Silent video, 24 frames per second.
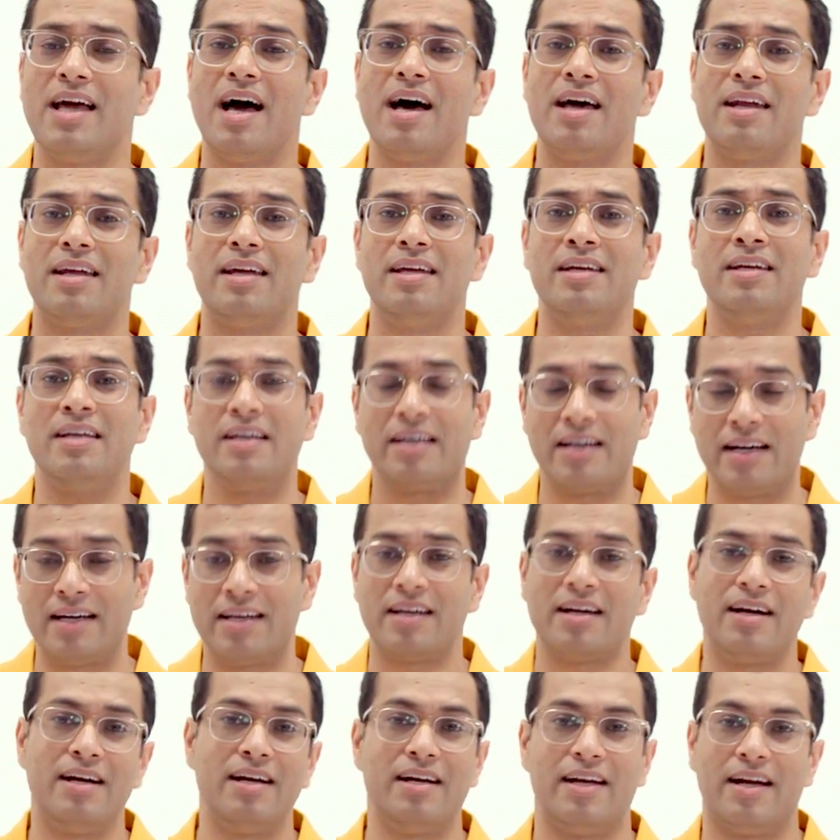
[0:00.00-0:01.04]
are in
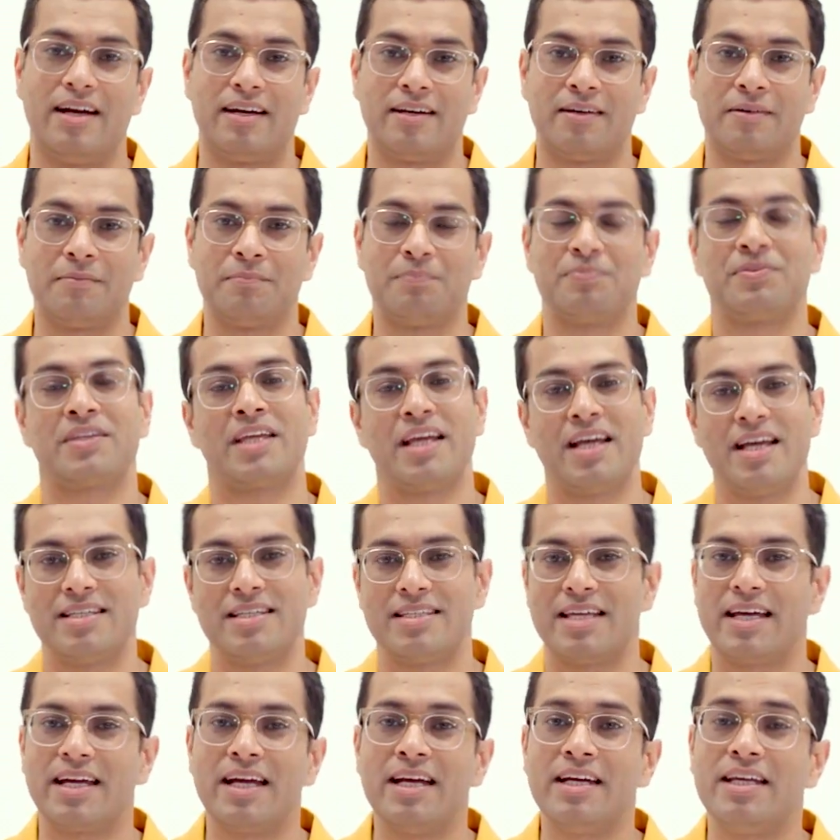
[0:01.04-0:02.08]
critical debt.
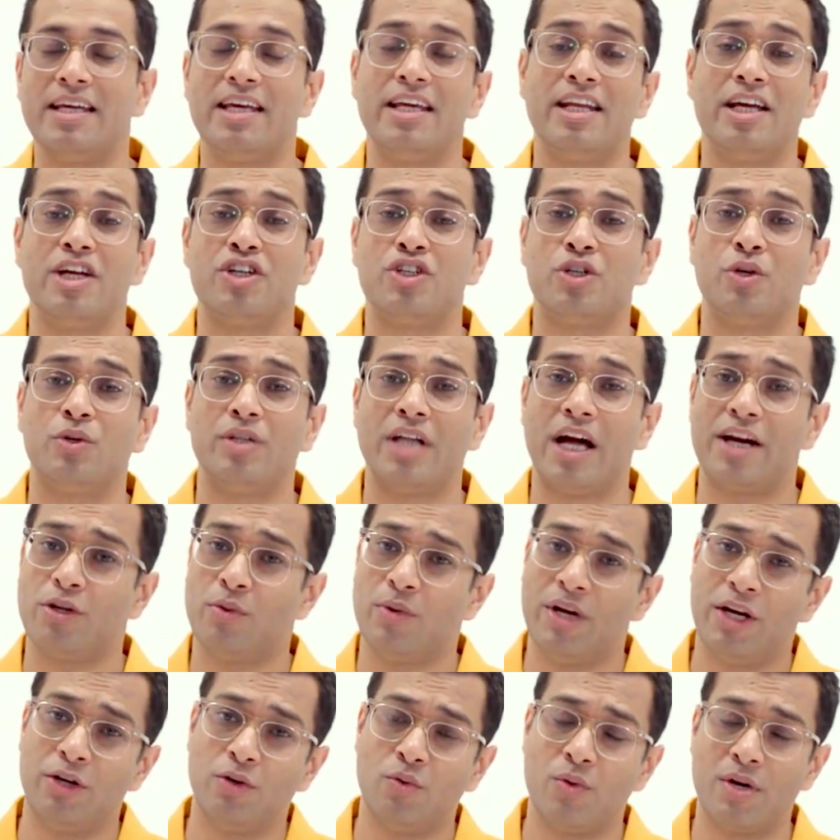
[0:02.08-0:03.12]
Second key ratio that you
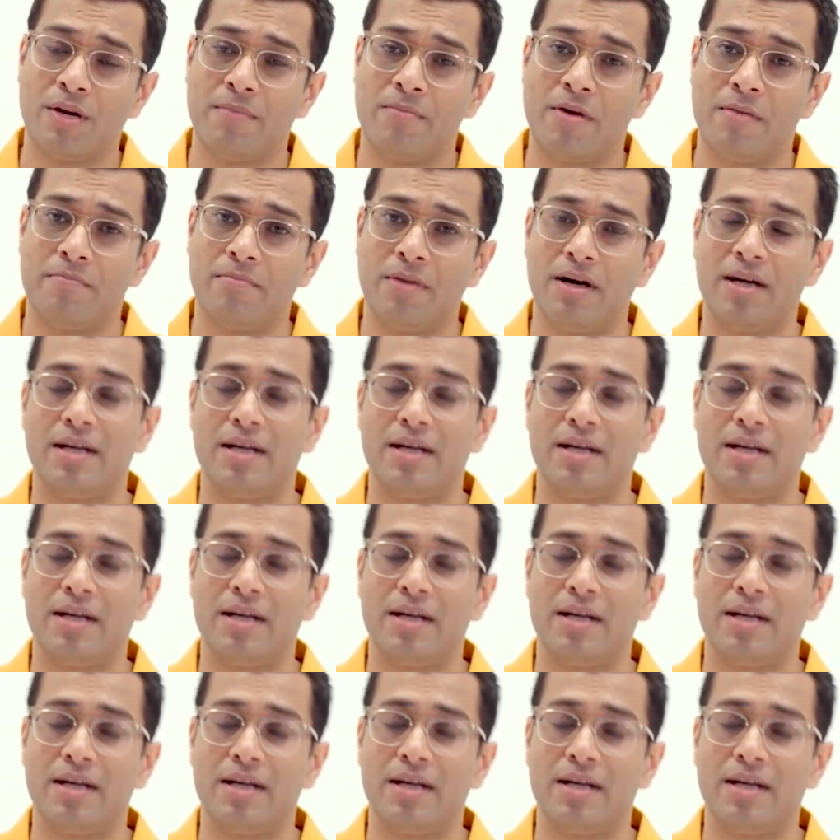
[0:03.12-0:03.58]
need to remember